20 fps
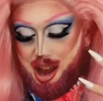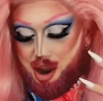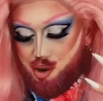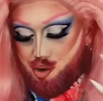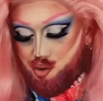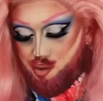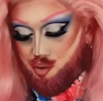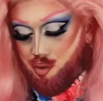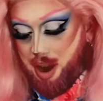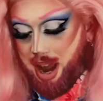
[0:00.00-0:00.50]

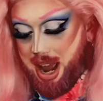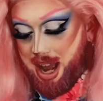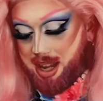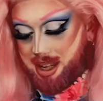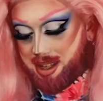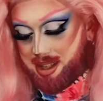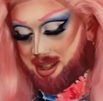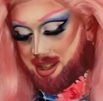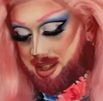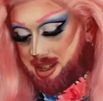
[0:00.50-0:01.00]

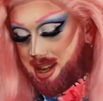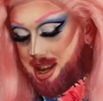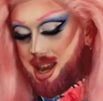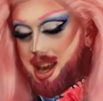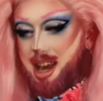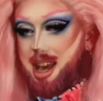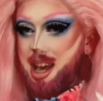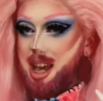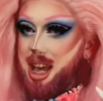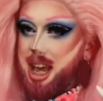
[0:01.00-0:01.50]
dress.
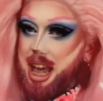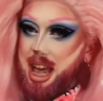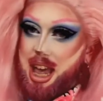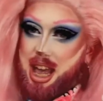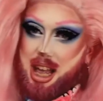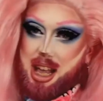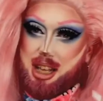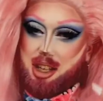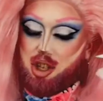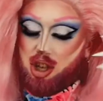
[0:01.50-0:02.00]

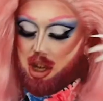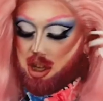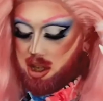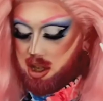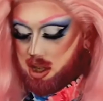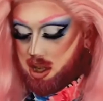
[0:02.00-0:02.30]
It just,